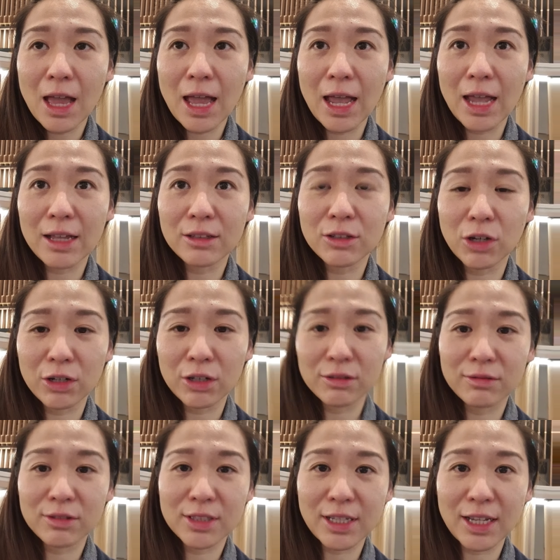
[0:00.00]
and got
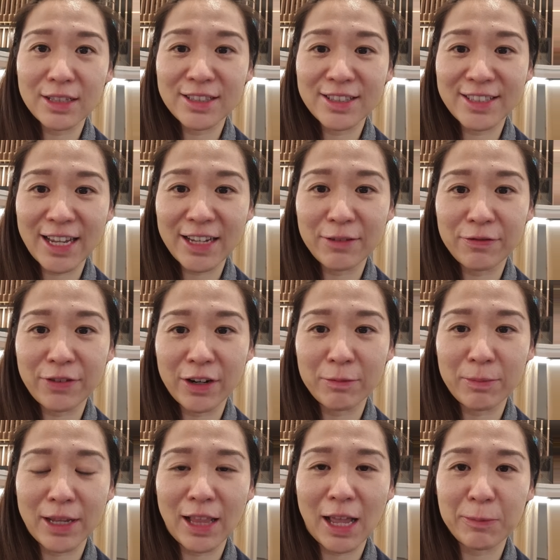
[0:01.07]
on sat sat in front
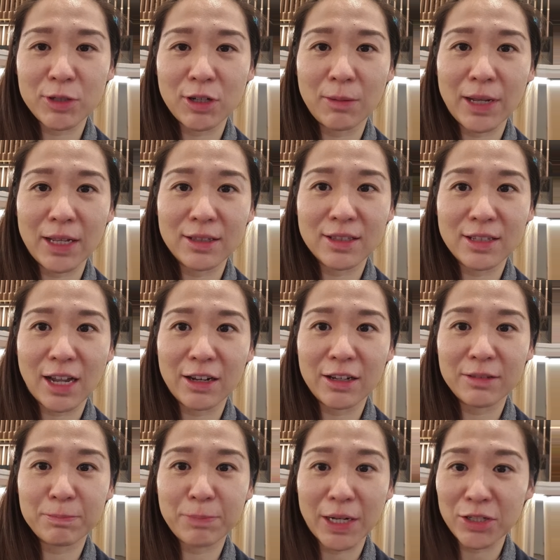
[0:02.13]
of my laptop and
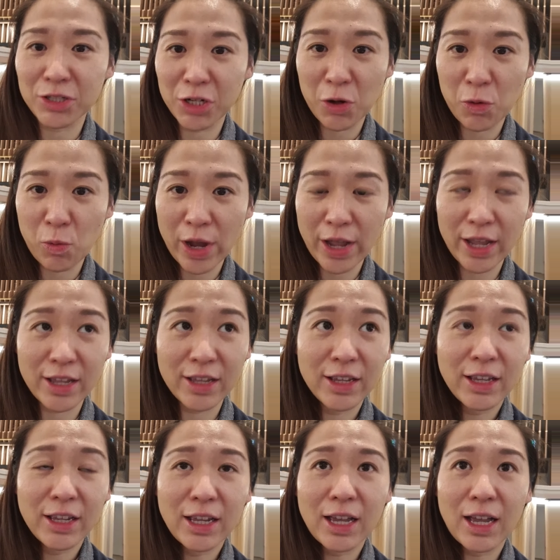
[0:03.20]
started punching away,
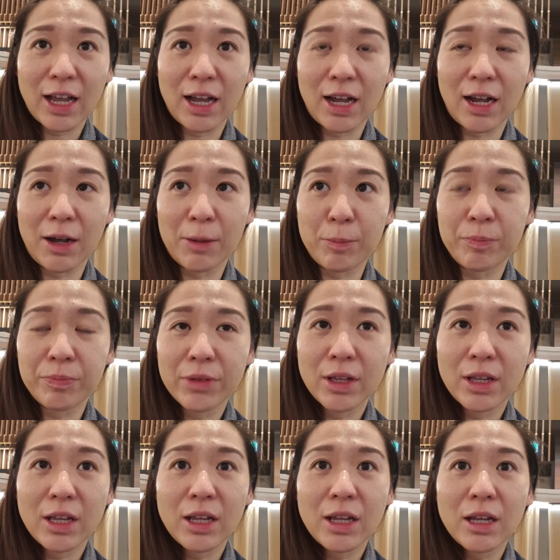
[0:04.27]
um,
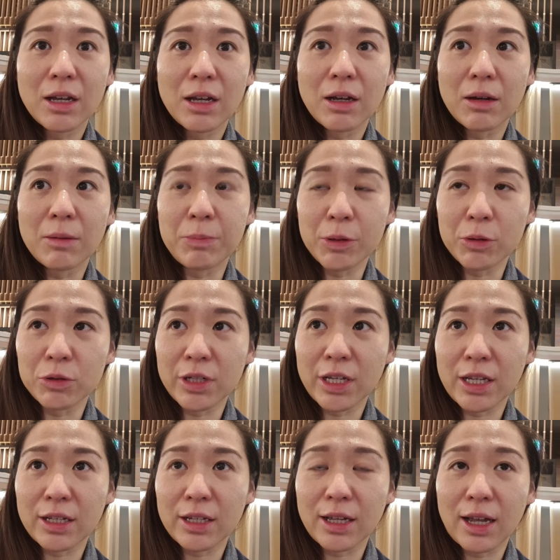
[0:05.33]

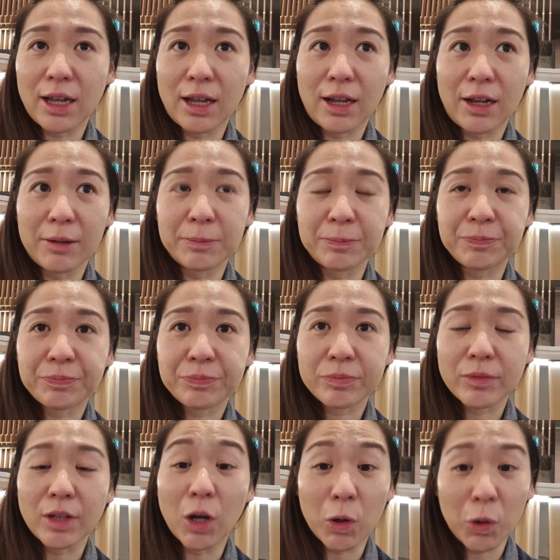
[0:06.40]
building um,
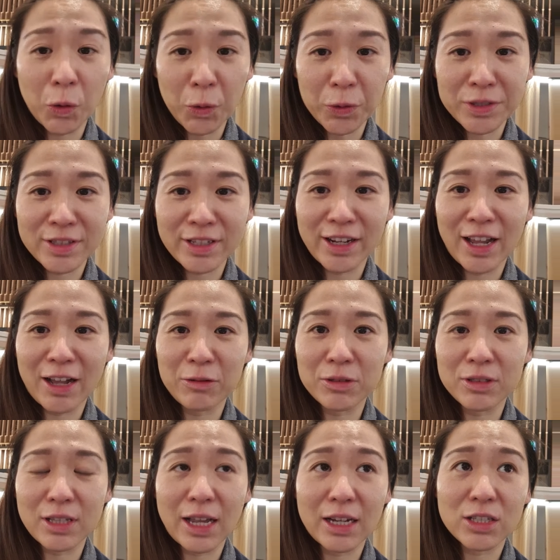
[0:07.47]
a course that I
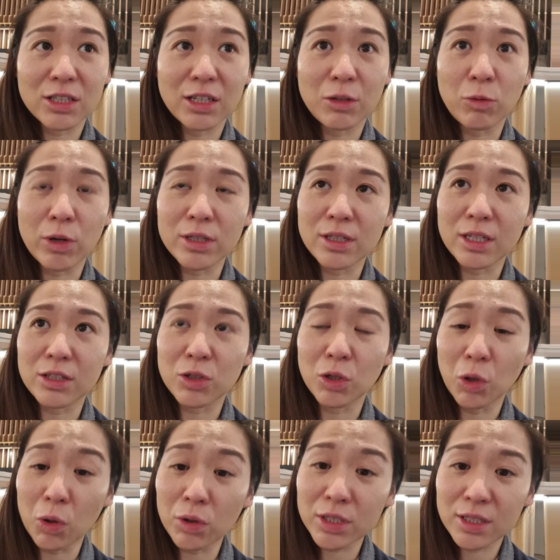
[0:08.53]
was actually wanting to
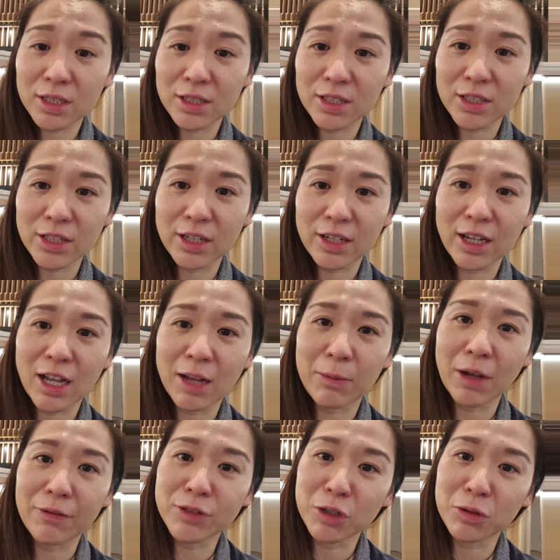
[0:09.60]
launch this year. Um,
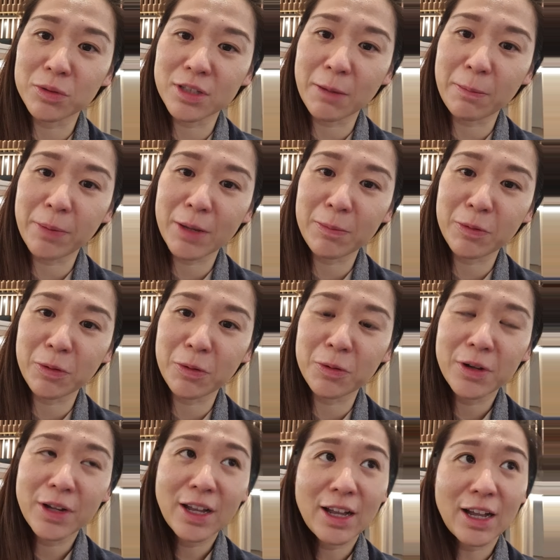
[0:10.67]
I've told some
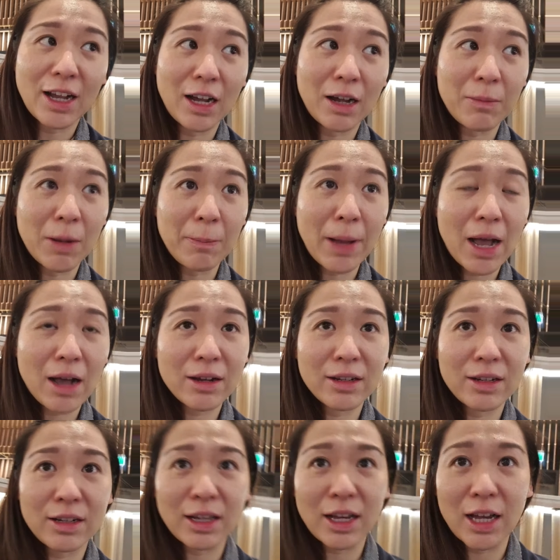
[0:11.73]
people um, about
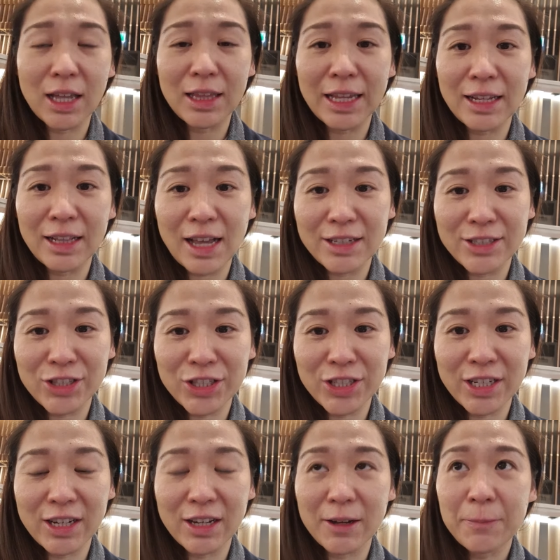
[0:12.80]
it uh, late last
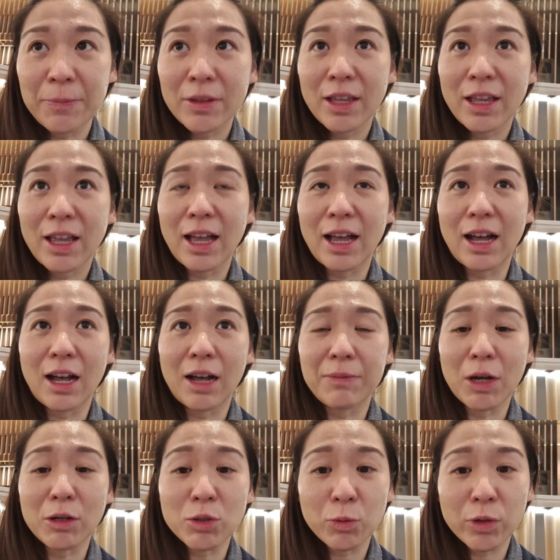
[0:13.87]
year. Um,
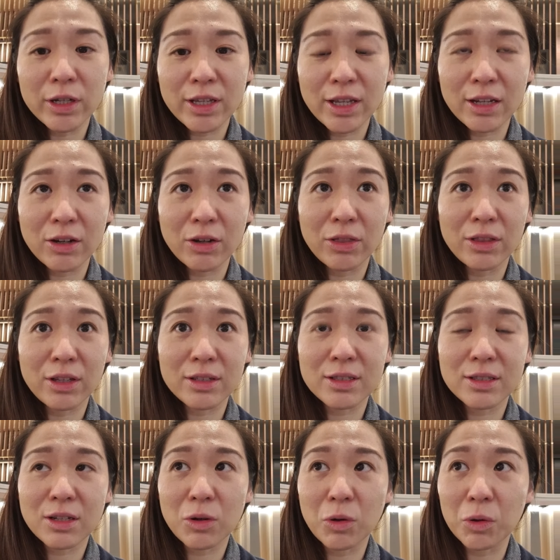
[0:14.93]
I was working on
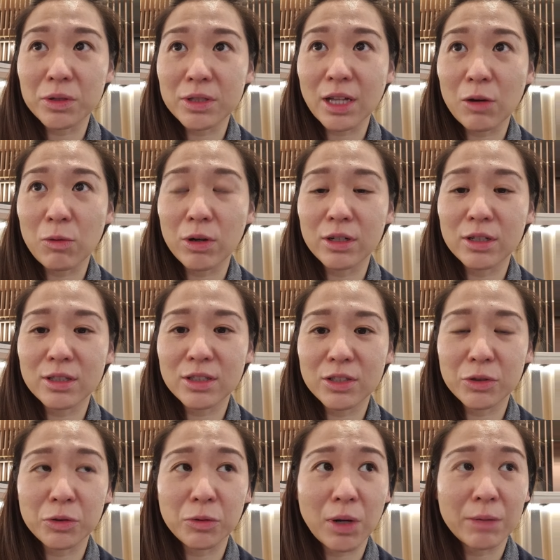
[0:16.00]
this course that I wanted
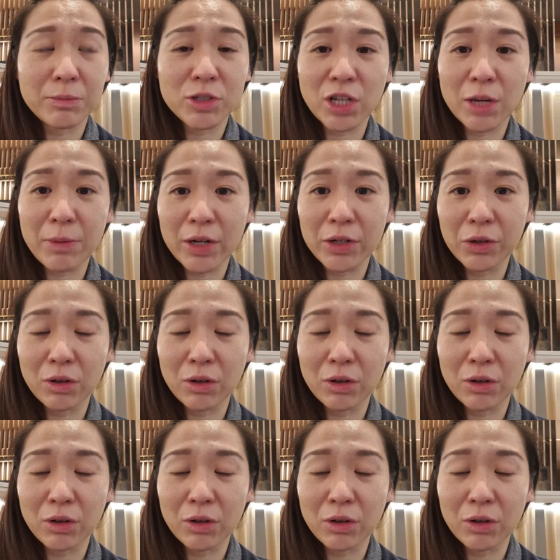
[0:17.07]
to um, share my